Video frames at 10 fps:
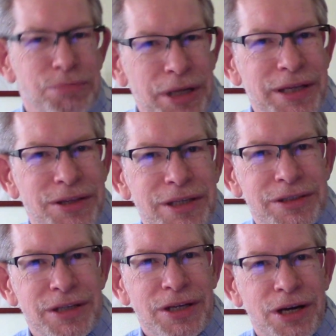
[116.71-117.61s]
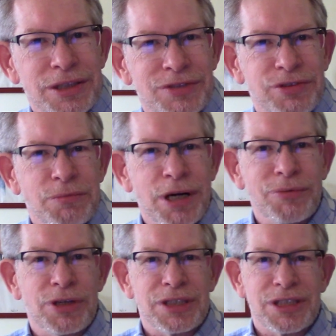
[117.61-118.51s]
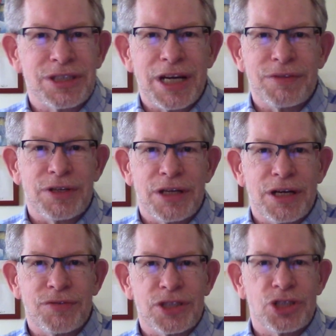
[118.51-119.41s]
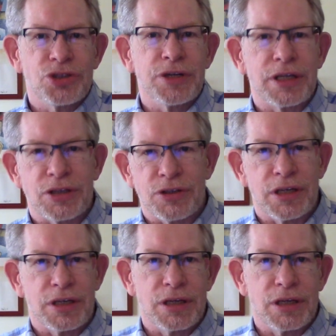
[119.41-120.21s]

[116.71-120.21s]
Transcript: playing things in a concert from memory, is just kind of a trick or